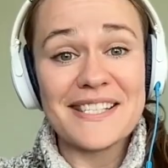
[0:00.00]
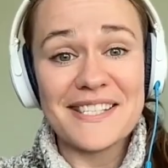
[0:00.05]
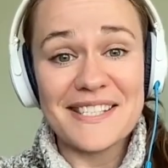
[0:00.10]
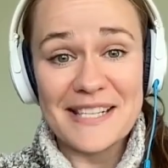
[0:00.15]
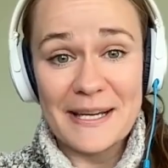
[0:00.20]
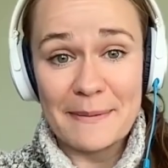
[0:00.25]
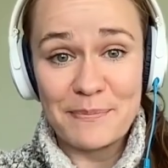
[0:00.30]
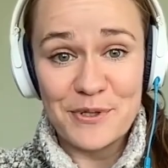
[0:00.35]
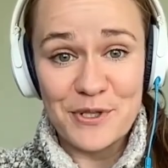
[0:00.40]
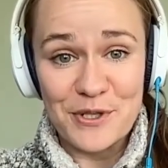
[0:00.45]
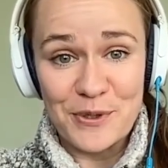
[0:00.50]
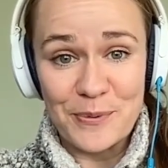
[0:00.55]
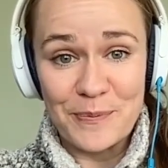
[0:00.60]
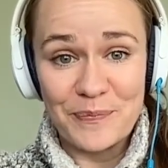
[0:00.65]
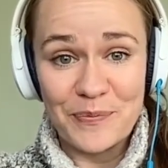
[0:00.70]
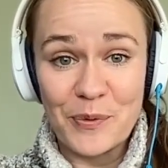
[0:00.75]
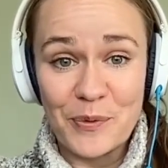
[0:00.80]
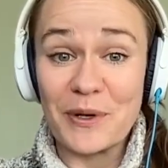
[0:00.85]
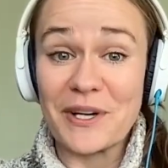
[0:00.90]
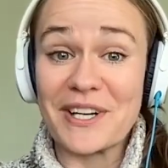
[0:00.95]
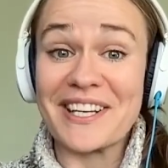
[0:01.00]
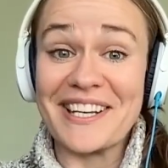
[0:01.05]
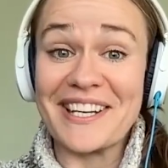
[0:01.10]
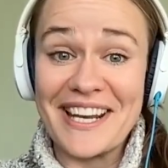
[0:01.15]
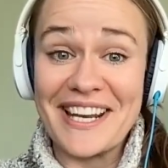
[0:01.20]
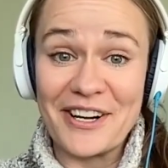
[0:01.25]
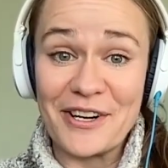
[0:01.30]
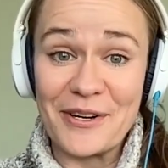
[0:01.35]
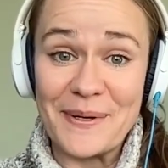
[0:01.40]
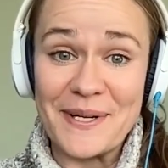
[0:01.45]
step 2. We're going to
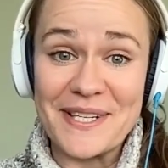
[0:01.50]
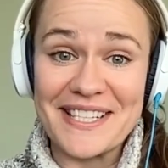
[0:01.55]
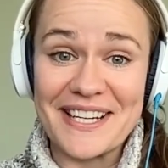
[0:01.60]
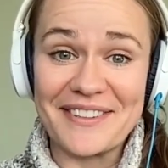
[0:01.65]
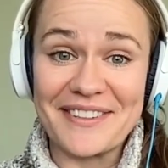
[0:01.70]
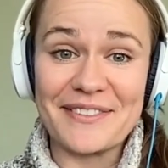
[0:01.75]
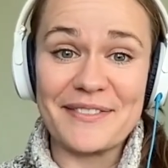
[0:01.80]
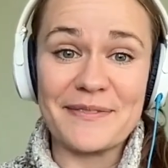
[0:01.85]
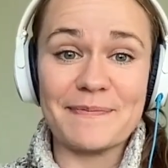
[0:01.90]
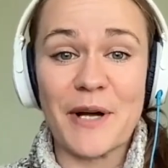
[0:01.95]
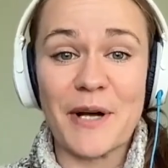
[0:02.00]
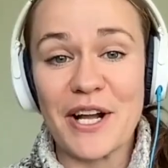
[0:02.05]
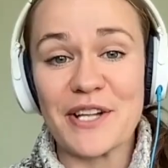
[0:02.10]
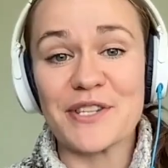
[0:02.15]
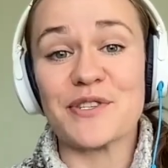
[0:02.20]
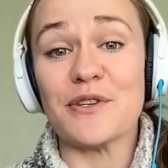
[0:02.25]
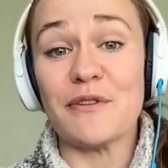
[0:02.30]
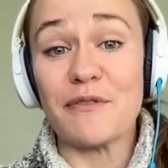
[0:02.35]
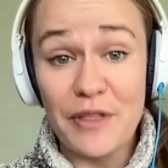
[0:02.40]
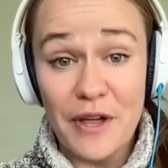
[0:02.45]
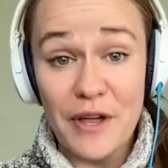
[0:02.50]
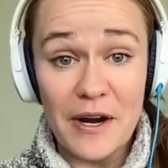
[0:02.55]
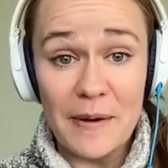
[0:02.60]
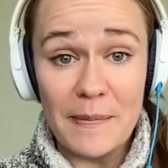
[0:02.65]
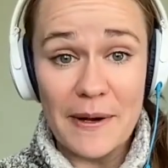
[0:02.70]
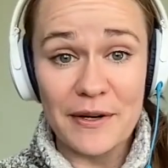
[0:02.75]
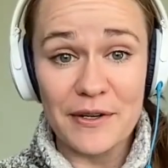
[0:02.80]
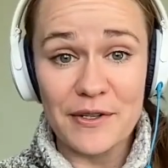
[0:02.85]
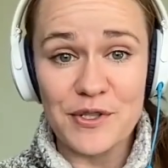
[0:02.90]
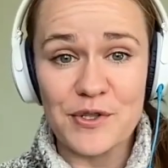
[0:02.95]
narrow it down. All right, so you've thought
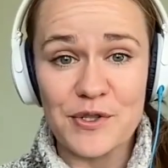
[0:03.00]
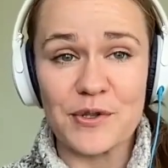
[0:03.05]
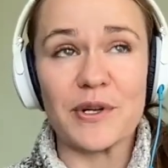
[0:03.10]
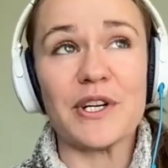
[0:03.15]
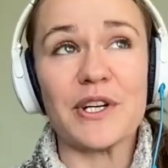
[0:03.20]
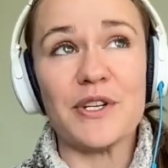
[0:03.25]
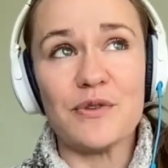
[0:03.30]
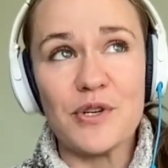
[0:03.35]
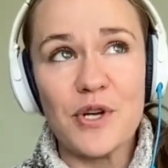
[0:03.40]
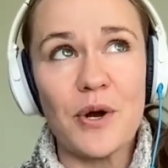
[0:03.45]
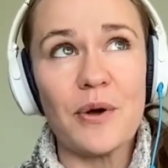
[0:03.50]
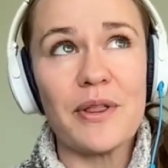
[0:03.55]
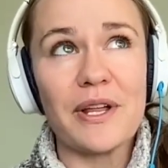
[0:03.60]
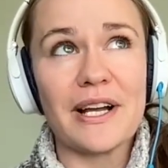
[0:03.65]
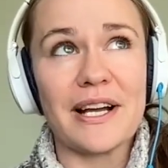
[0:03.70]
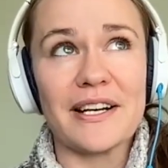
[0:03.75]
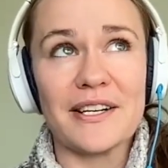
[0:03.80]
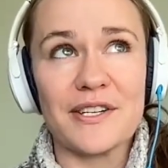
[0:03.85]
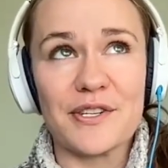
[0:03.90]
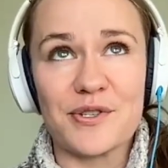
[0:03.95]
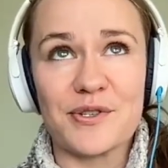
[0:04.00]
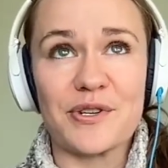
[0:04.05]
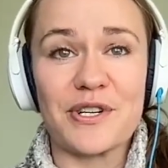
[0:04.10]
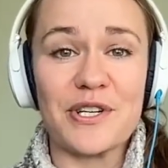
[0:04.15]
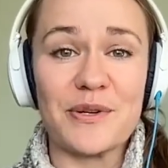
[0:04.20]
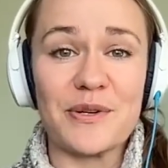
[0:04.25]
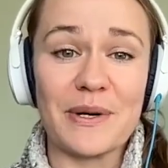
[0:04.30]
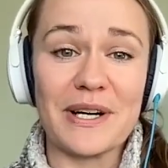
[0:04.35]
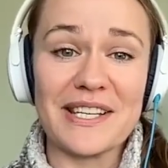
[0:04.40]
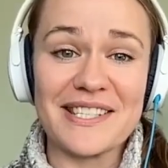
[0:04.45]
about a story, you know the kind of story you
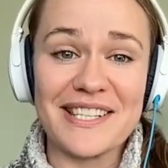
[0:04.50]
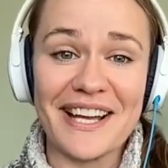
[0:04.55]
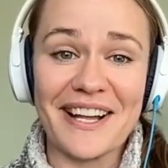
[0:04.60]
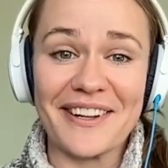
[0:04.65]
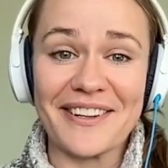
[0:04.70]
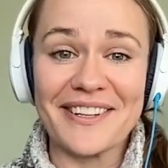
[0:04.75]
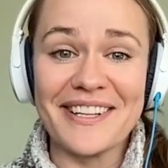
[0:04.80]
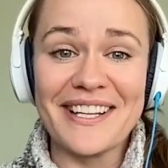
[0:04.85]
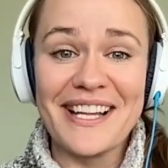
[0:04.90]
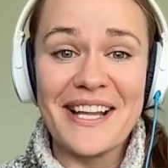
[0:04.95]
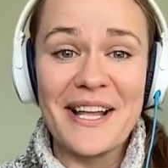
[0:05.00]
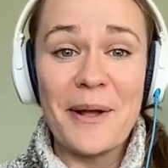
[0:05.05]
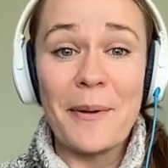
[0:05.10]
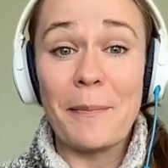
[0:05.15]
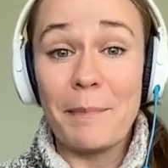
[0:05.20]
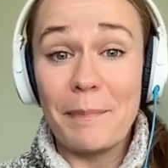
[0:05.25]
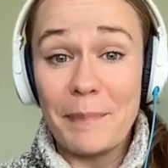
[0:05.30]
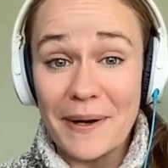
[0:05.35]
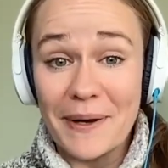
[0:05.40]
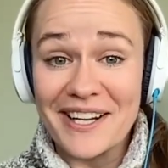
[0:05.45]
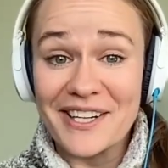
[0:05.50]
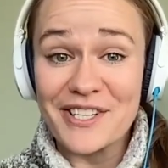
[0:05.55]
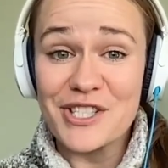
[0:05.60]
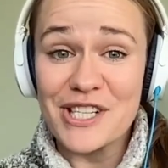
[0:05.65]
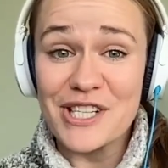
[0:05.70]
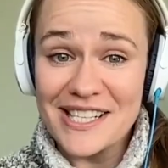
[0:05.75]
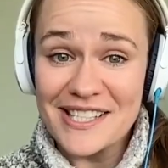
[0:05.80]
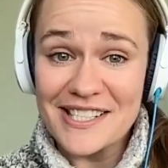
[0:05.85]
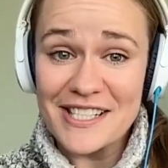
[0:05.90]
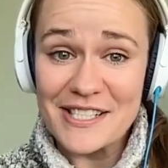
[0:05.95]
want to tell, but
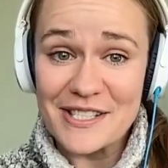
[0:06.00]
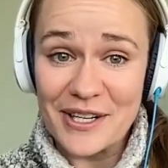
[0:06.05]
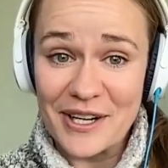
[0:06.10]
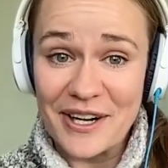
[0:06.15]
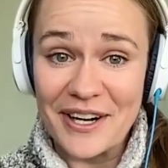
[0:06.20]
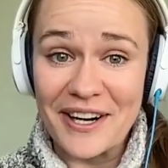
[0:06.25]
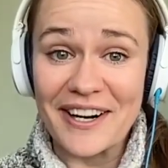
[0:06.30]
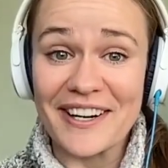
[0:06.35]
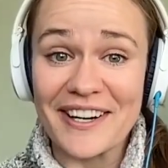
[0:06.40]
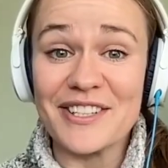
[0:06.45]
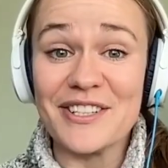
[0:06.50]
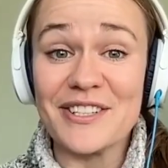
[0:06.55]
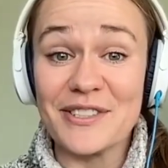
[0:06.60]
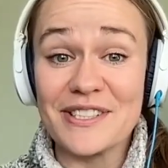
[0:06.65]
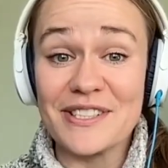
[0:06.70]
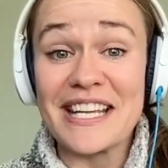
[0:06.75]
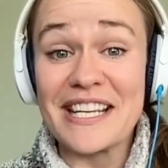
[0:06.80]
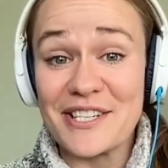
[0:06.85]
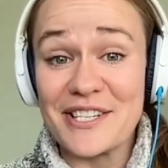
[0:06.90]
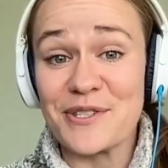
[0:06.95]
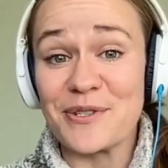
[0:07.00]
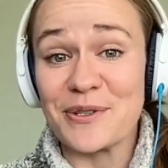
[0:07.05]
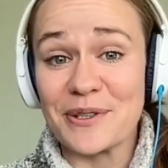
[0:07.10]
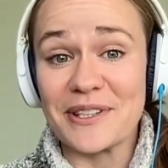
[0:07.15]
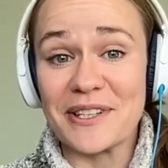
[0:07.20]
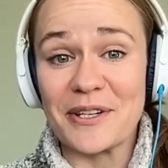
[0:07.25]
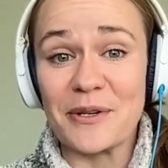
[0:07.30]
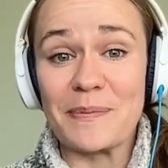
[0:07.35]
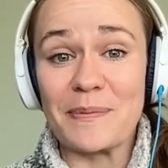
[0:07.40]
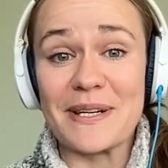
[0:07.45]
chances are it takes you a
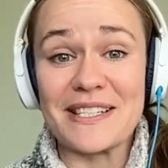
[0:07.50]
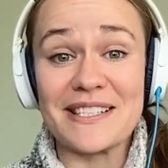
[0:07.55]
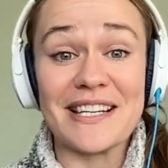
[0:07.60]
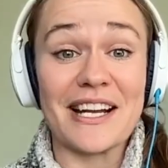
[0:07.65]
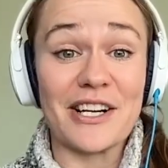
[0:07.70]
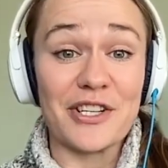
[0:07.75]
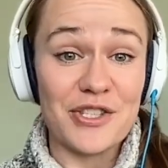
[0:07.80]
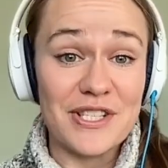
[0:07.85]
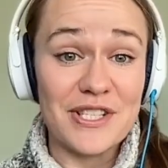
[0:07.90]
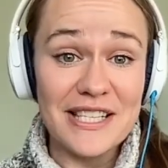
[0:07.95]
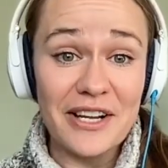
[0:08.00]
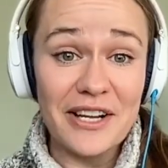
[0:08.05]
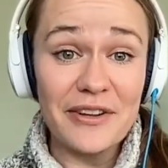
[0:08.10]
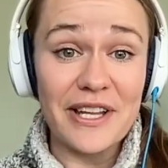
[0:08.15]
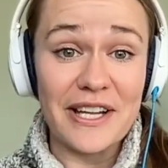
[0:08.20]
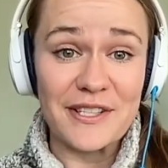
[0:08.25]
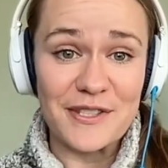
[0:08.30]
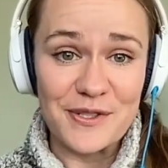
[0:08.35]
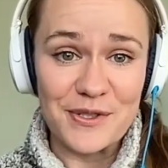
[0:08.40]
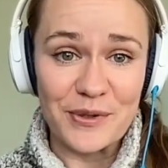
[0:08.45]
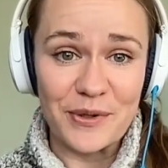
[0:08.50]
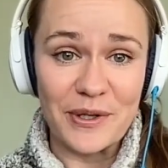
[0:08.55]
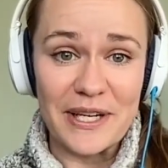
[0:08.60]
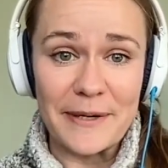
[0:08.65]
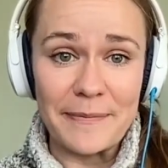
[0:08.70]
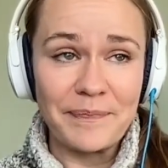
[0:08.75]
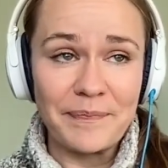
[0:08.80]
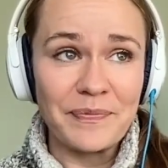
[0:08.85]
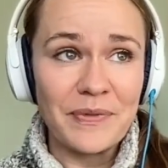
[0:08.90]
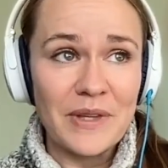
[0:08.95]
little bit to actually tell that story.
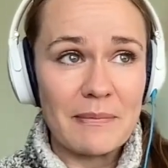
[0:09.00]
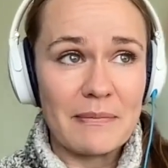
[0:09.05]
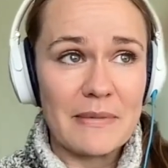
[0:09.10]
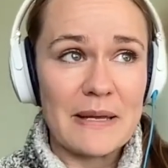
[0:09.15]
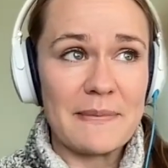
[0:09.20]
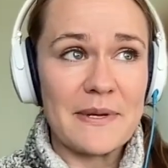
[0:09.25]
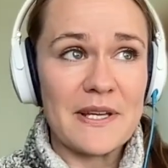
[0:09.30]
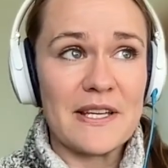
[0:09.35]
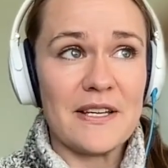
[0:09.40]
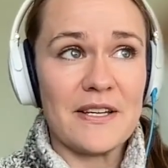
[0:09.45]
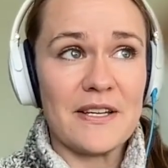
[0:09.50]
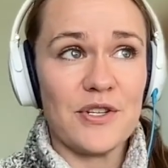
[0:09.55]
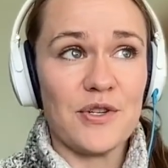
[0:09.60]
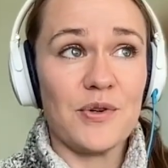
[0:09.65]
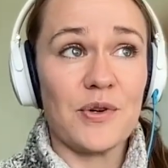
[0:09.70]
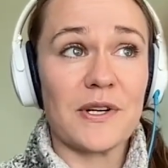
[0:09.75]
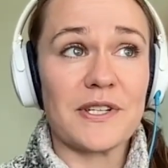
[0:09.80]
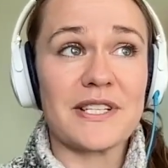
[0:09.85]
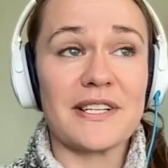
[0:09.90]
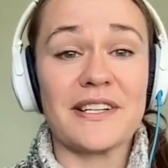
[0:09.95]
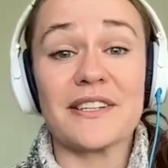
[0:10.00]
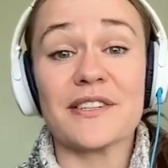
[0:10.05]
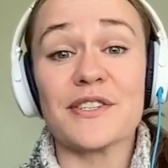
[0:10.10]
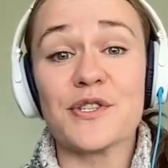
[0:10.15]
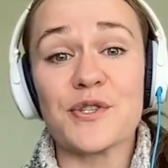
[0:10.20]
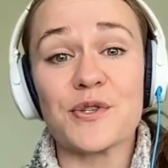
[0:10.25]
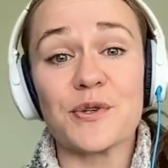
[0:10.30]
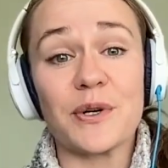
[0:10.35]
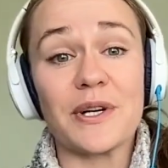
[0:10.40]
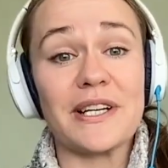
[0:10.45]
Maybe you are telling the
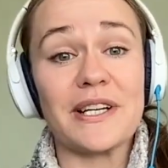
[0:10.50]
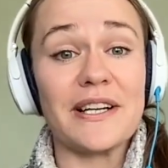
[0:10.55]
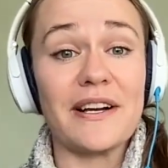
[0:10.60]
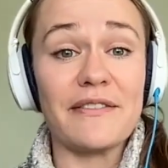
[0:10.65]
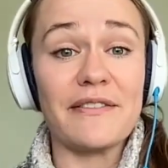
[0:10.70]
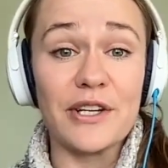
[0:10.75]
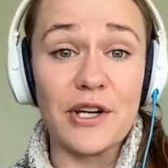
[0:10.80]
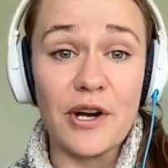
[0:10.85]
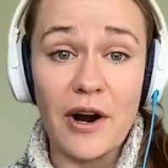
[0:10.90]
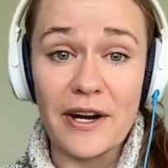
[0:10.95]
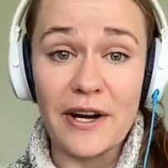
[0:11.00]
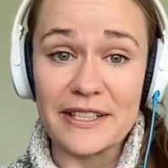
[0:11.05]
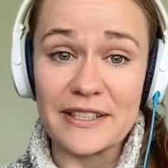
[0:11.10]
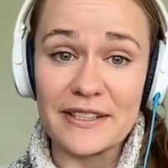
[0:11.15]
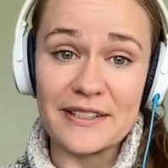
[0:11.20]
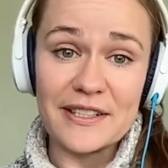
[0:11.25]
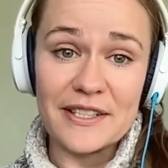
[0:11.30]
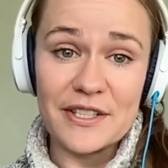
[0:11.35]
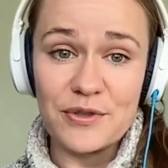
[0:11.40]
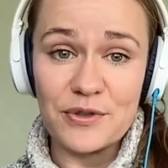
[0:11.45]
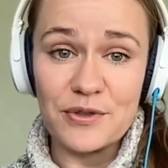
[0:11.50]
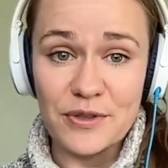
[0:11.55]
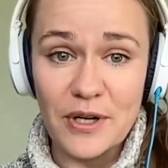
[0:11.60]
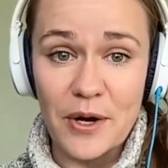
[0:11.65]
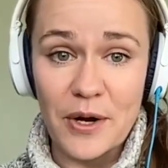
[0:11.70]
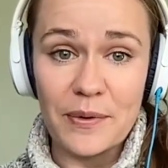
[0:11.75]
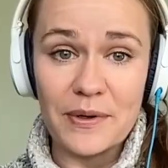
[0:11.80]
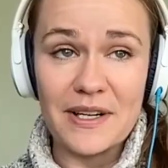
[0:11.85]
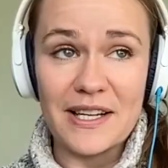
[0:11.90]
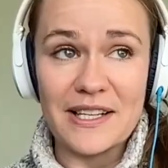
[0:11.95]
story of a garden that you
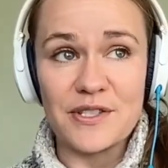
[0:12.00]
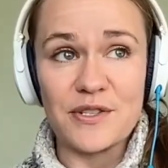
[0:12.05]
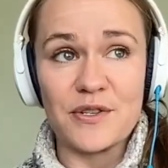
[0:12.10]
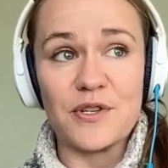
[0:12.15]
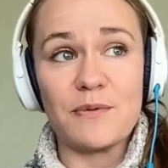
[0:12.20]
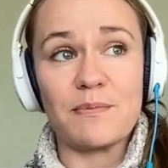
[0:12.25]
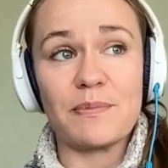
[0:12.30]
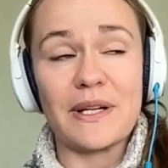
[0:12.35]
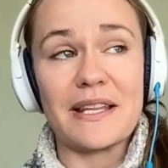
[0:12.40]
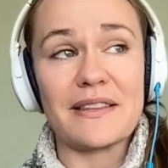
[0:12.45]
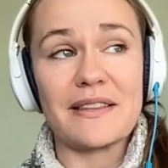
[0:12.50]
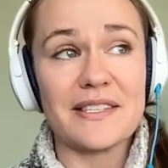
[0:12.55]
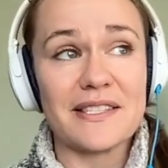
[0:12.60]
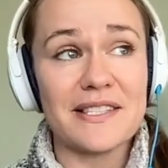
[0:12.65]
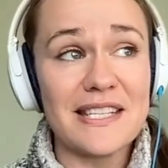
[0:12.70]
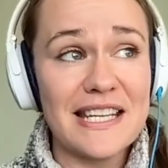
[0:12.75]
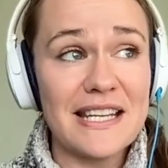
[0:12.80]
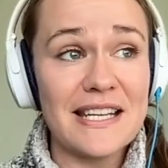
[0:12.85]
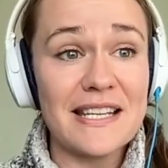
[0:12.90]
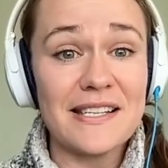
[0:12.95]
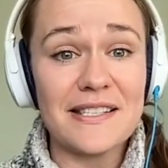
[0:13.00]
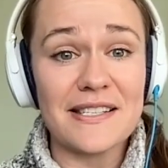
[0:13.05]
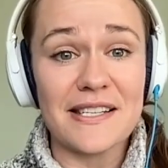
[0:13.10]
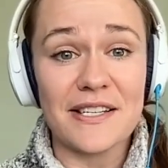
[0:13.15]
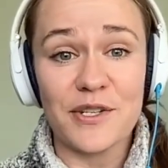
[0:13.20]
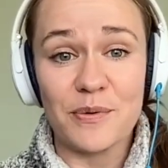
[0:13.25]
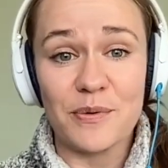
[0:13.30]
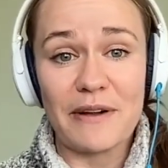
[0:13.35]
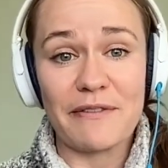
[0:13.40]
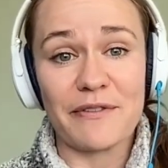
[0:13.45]
grow. And so you plant the seeds and
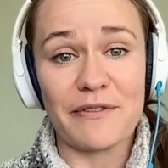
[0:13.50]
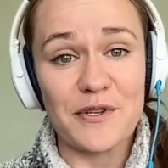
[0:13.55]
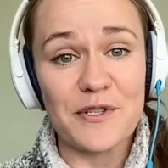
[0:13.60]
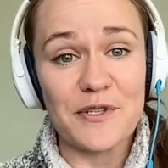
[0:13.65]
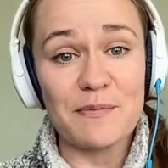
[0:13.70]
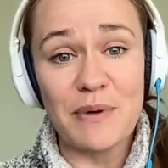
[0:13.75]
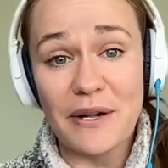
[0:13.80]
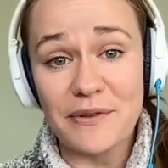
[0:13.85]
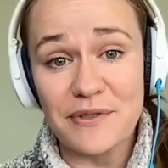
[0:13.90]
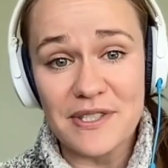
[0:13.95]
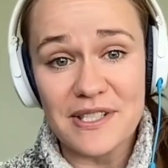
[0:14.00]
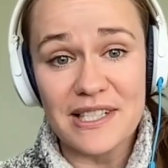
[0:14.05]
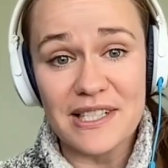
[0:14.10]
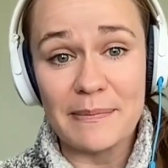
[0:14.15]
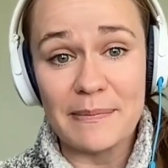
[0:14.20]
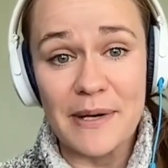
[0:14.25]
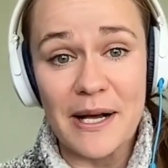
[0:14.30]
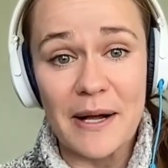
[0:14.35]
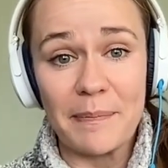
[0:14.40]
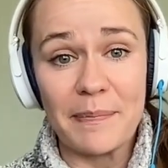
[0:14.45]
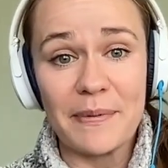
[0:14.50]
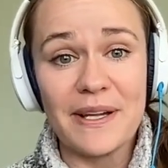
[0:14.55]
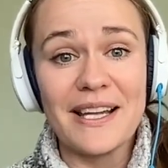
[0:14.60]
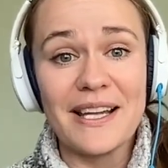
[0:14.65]
you wait for those sprouts to come up